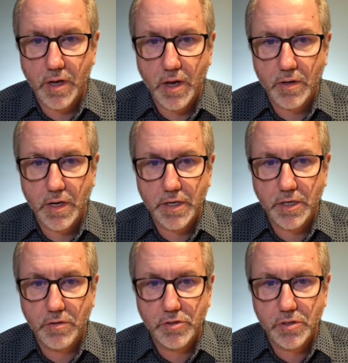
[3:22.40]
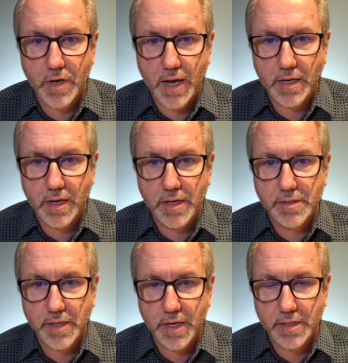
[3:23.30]
I'd like you to
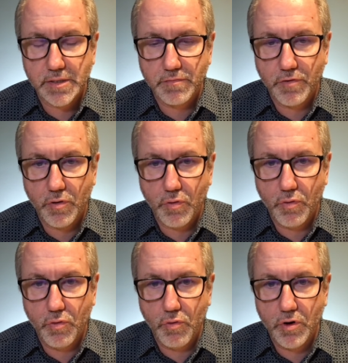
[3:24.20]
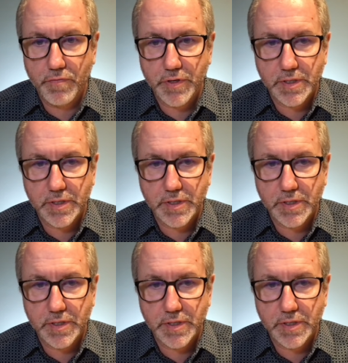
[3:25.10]
analyze it for all of the